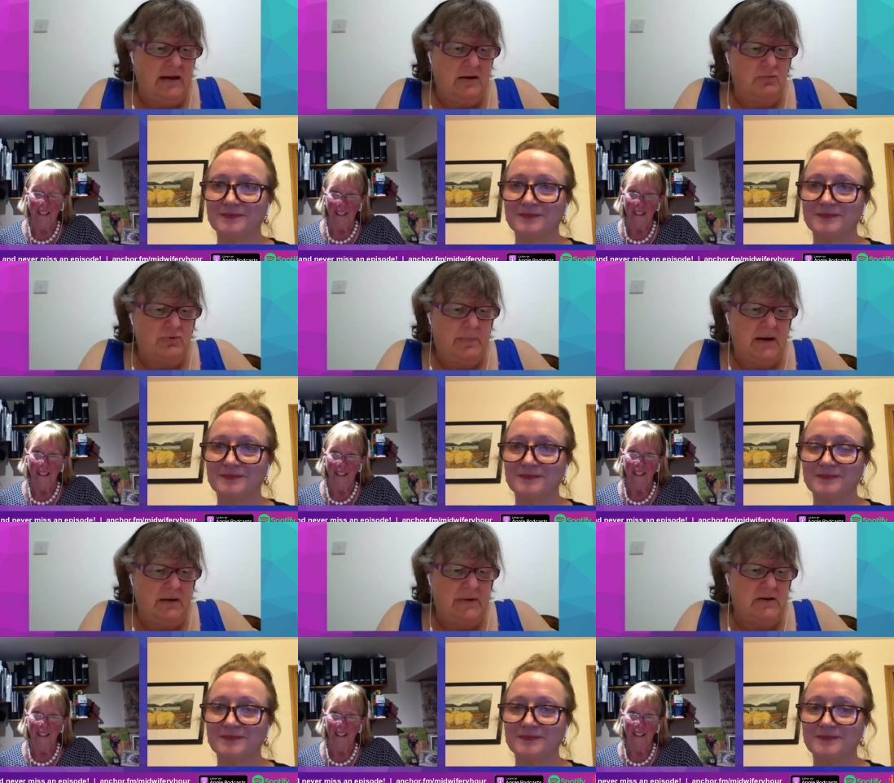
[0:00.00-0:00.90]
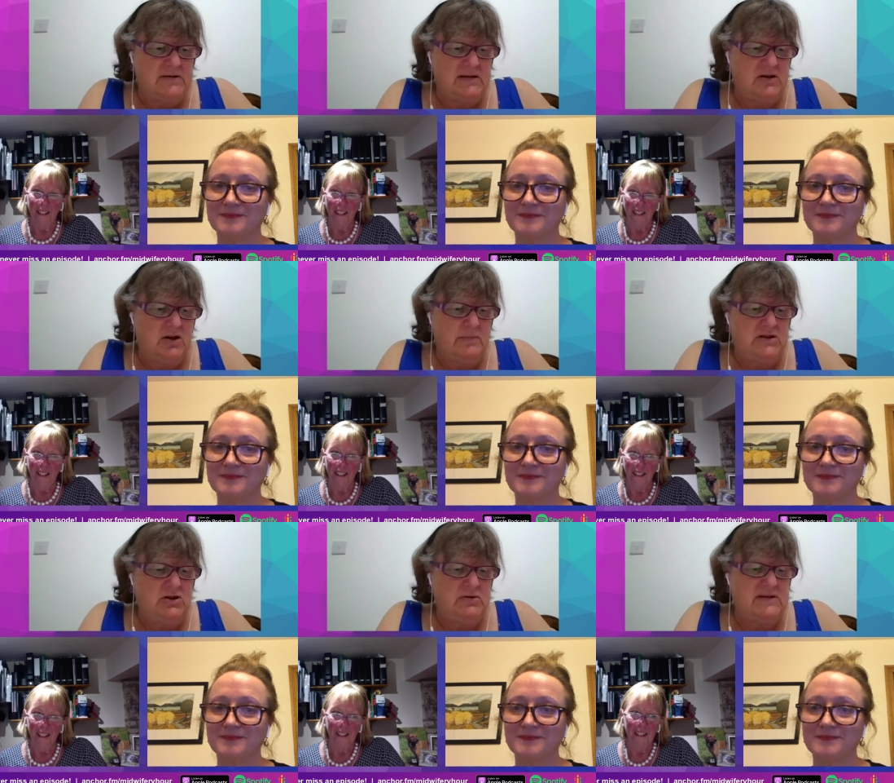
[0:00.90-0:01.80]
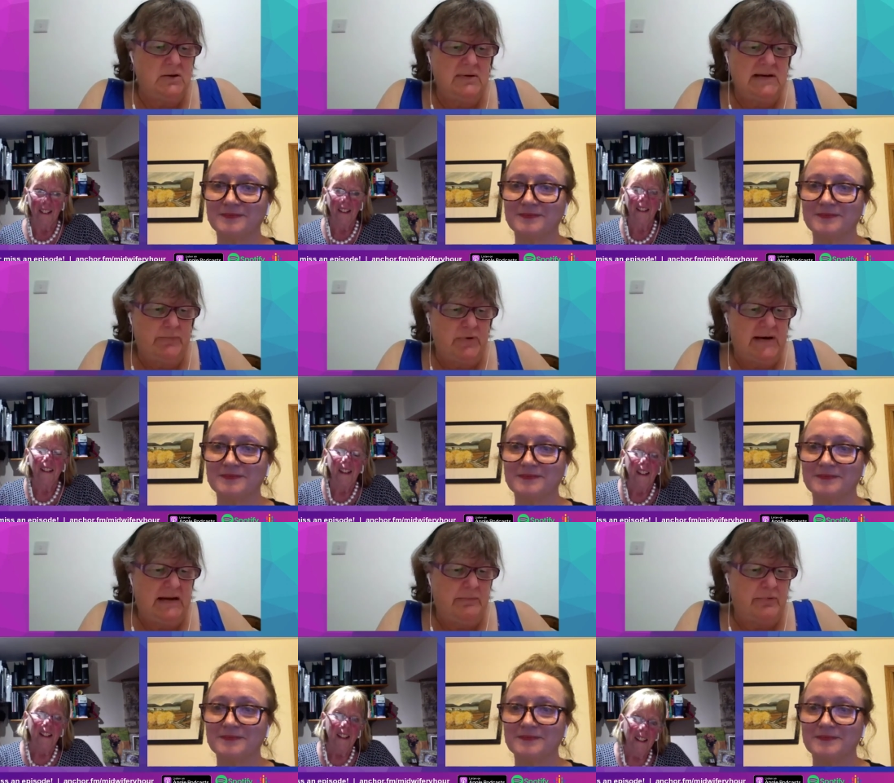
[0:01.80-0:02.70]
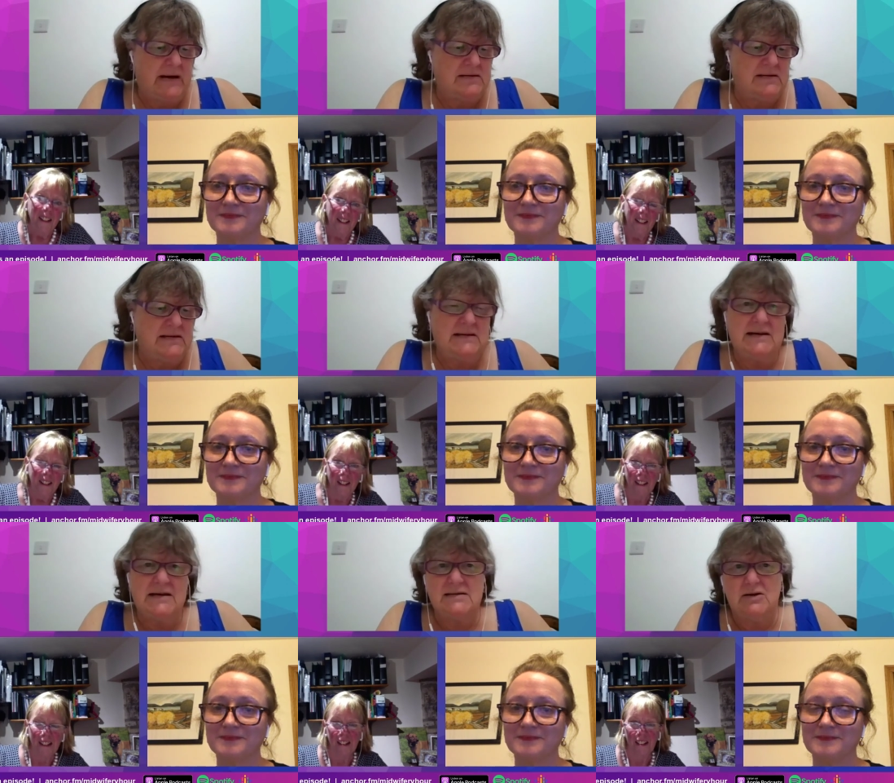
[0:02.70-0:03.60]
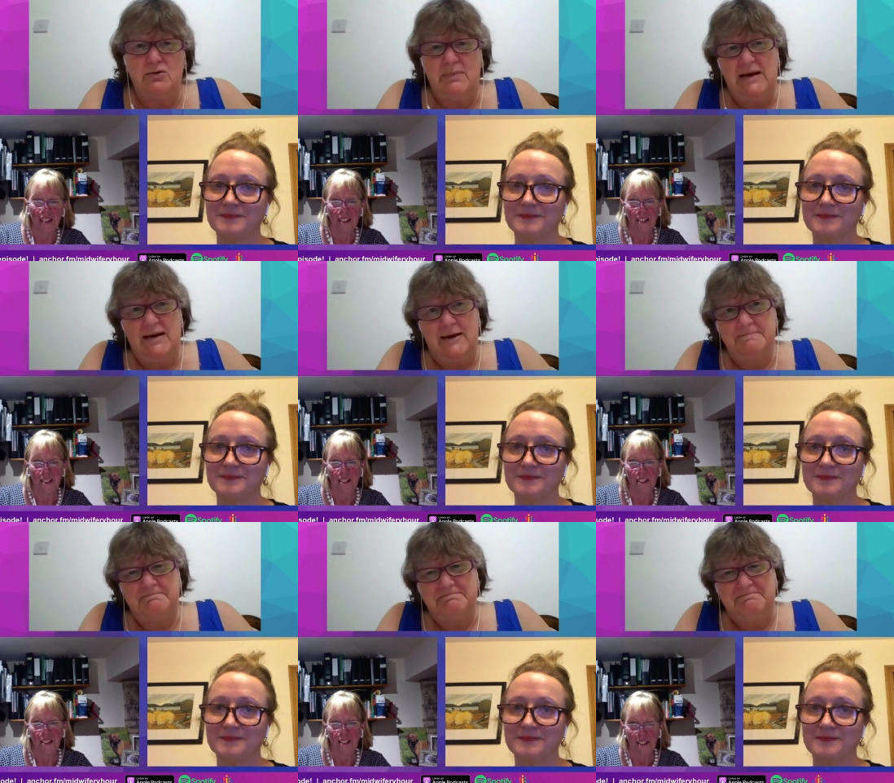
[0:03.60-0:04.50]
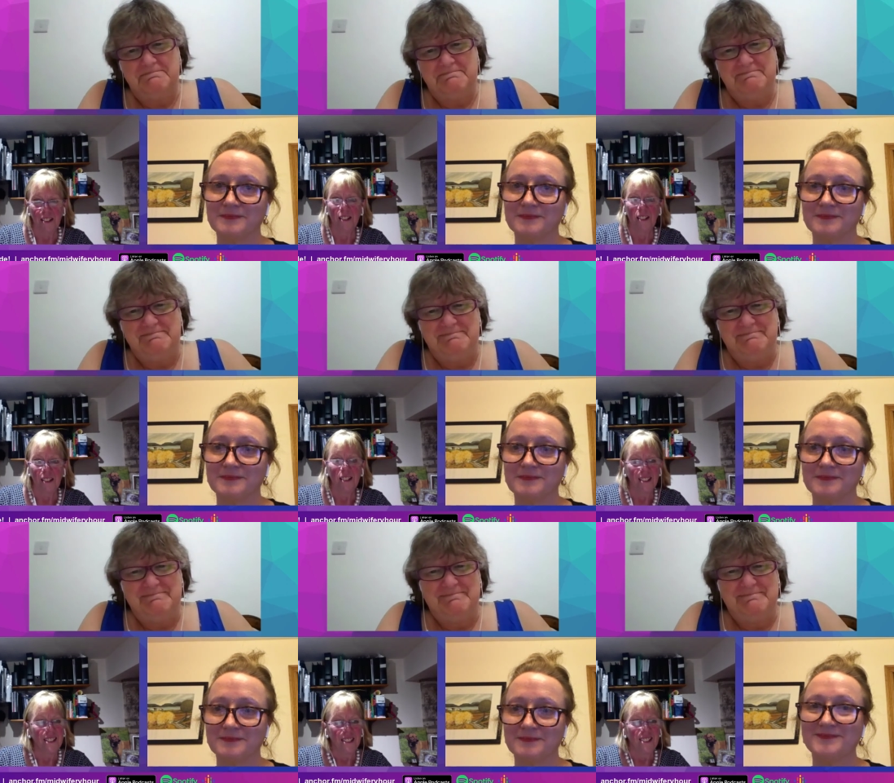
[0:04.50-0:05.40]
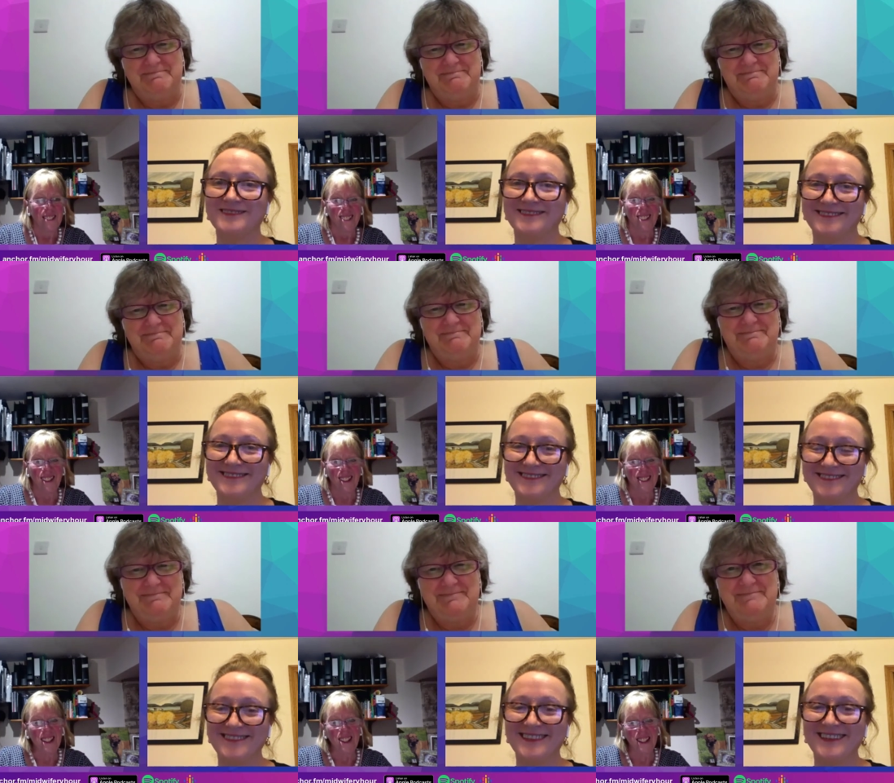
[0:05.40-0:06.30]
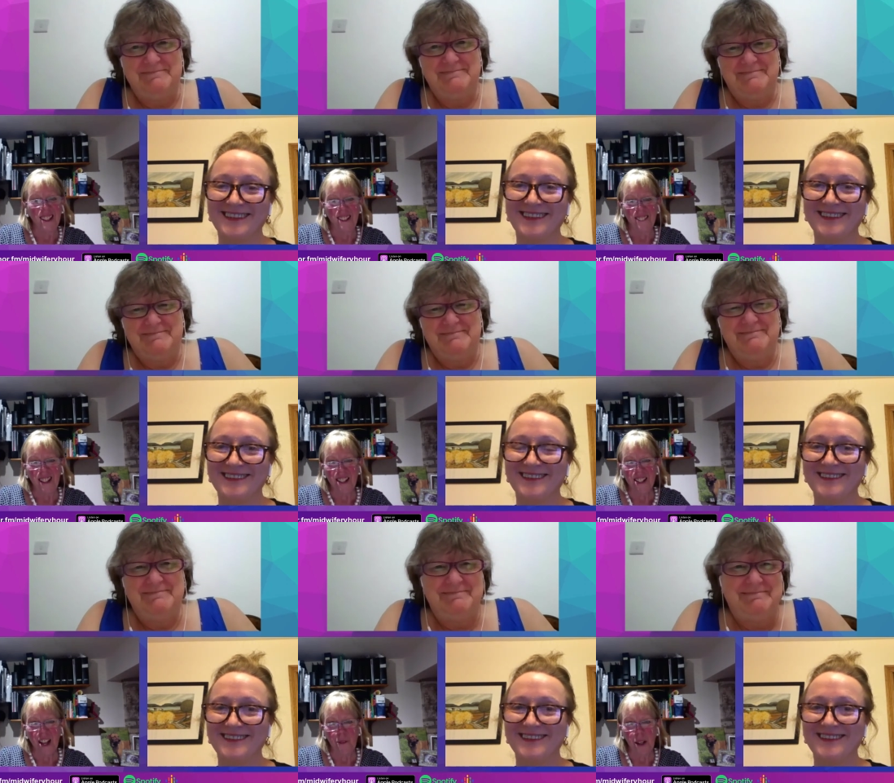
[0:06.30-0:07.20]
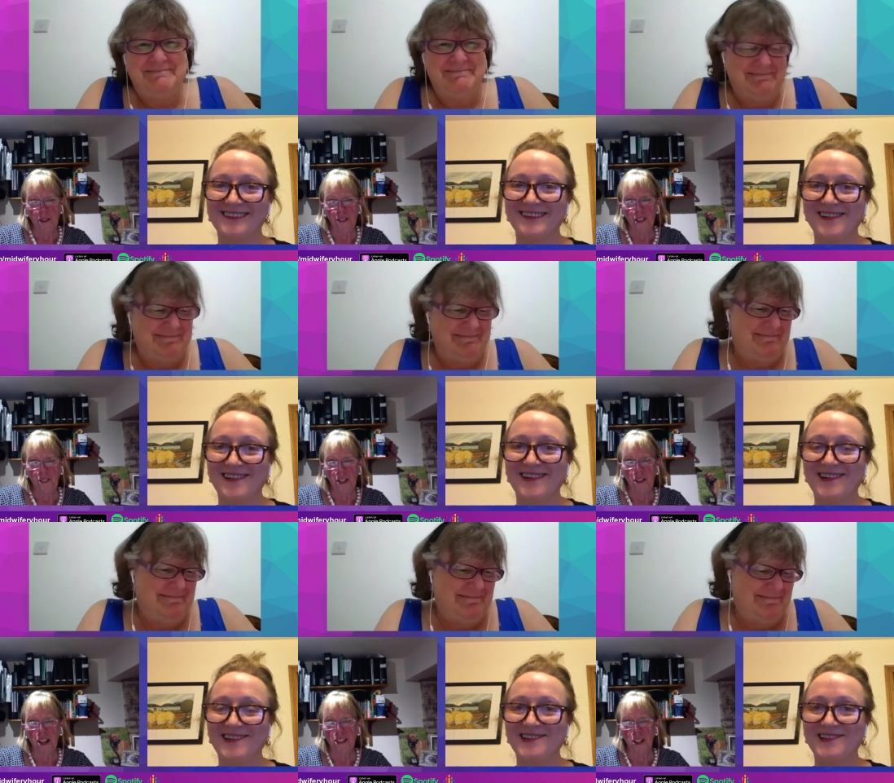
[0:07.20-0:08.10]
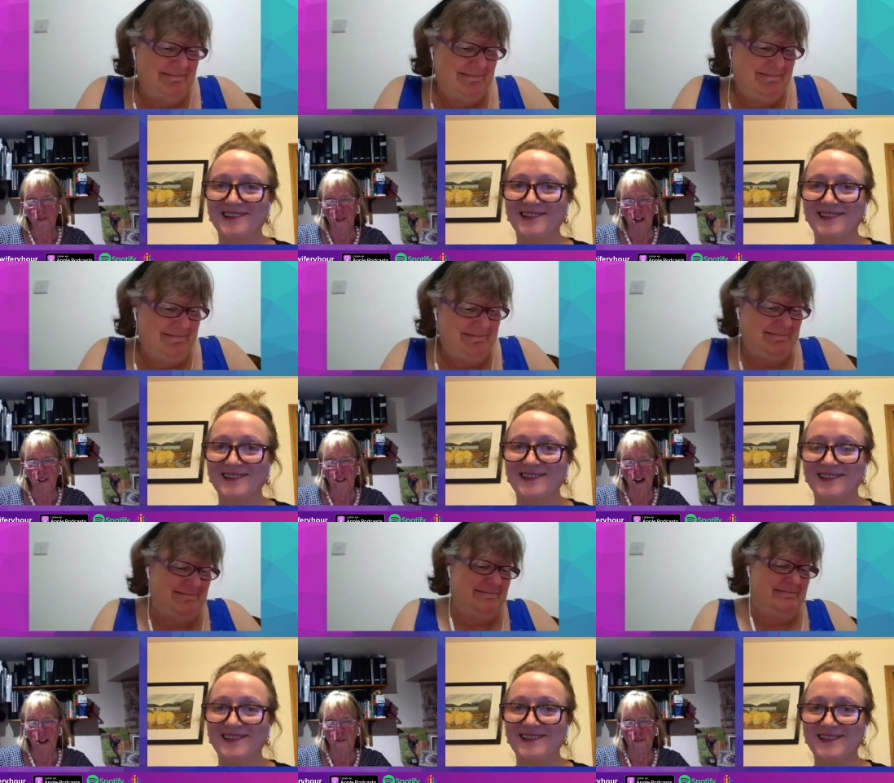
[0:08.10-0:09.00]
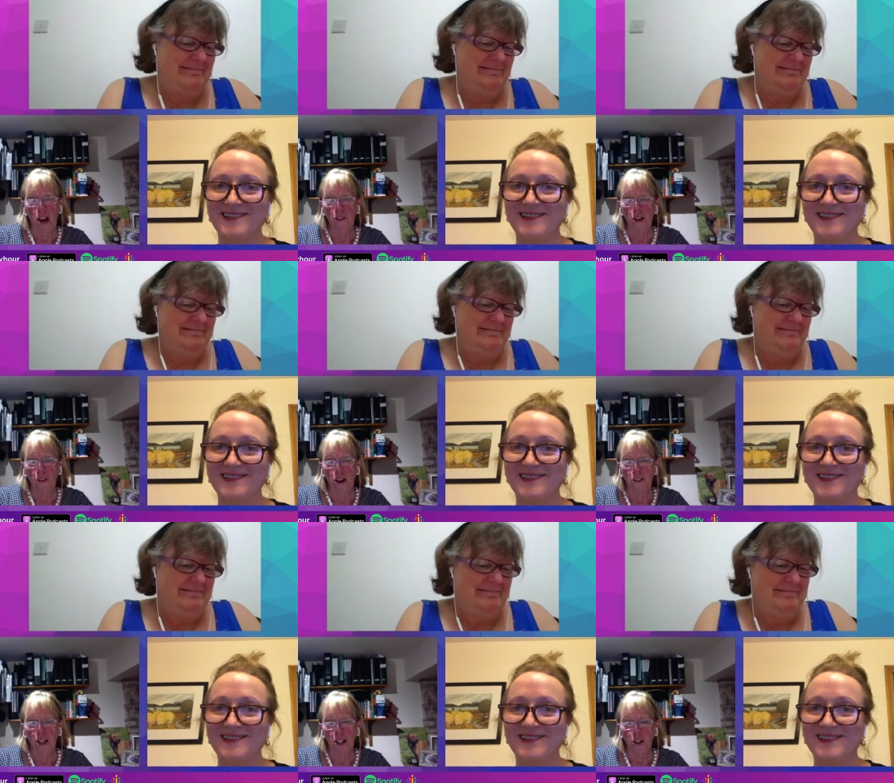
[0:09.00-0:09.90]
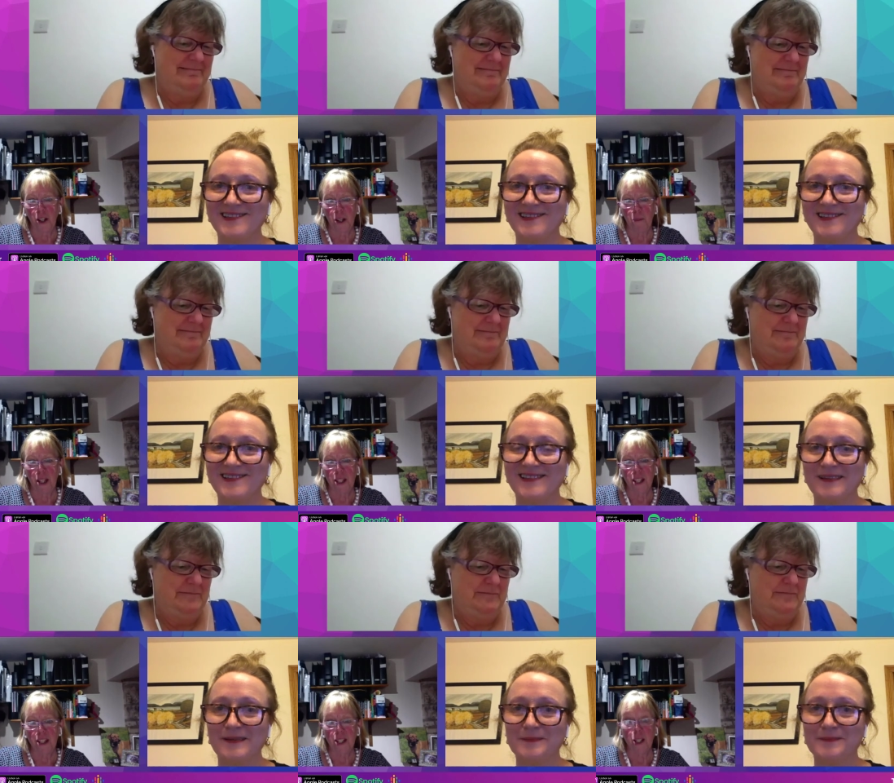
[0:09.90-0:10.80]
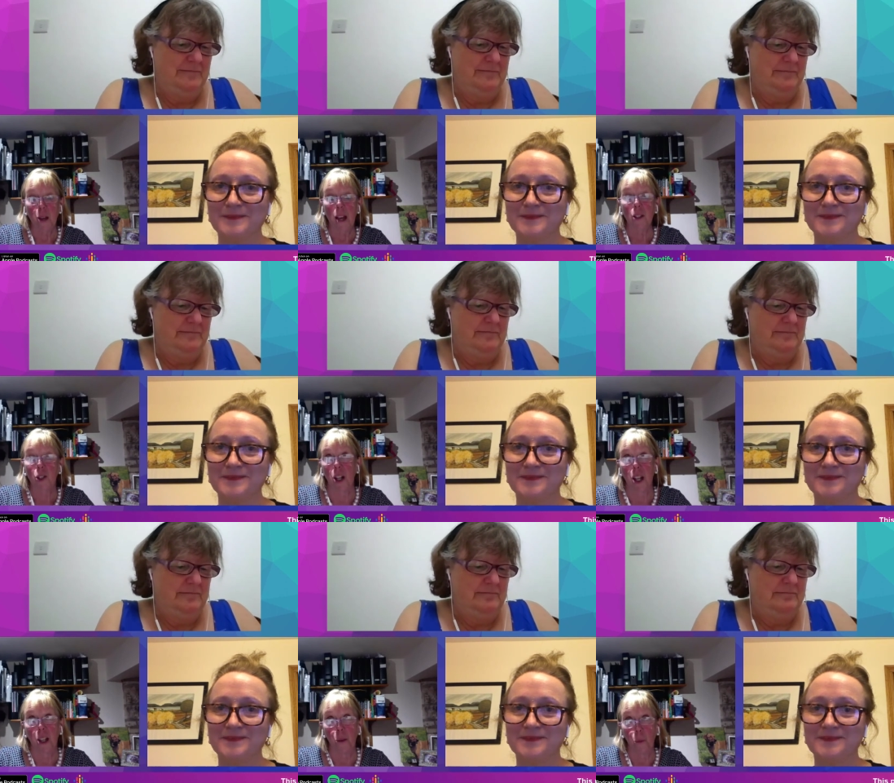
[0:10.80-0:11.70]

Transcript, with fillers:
Speaker 1: they cannot reply because the term is used so liberally in practice, it has no meaning.
Speaker 2: Yeah, thank you, Louise. I mean, I think Verena and I are very, very in agreement. And this is actually